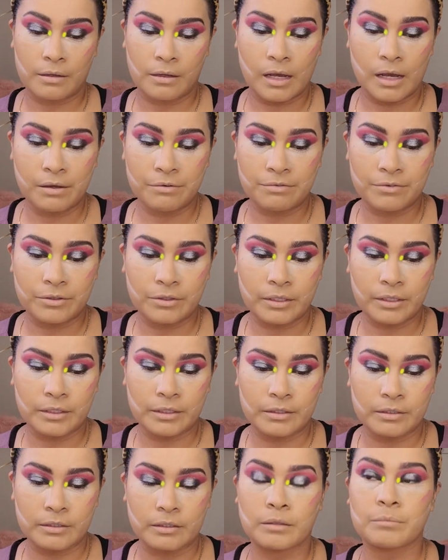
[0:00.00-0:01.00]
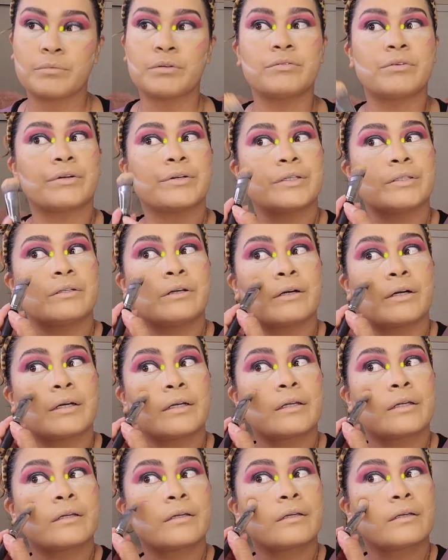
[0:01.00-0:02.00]
I feel like it's gonna be very
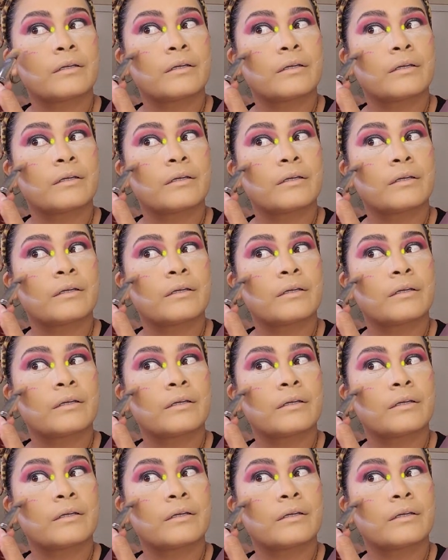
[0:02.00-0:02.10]
dark,